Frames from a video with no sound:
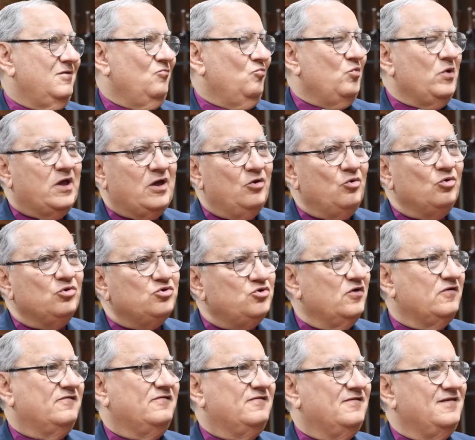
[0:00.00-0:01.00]
We cannot
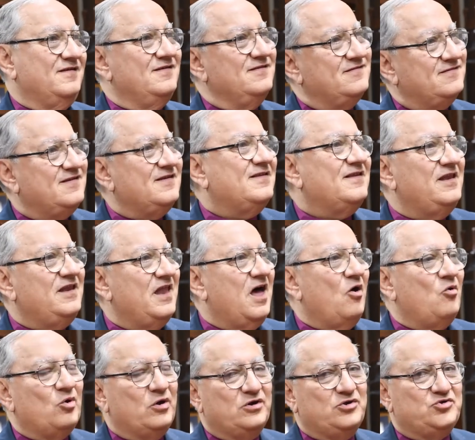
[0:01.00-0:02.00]
just sit in
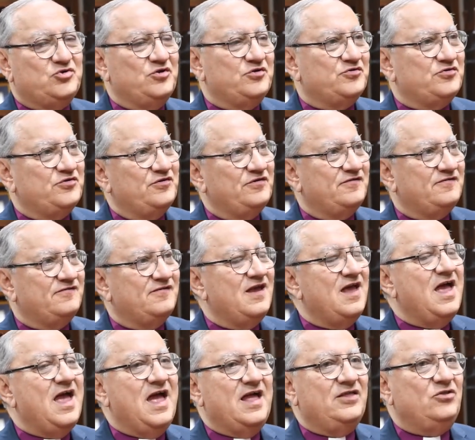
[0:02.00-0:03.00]
our churches
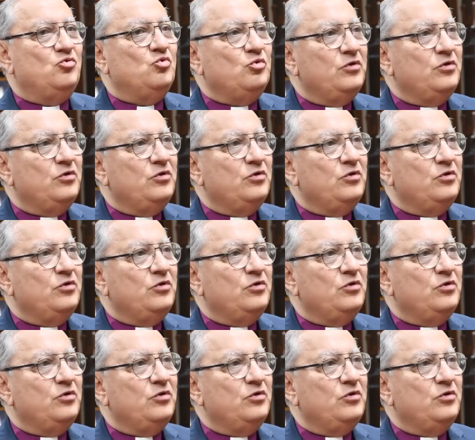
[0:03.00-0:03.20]
and do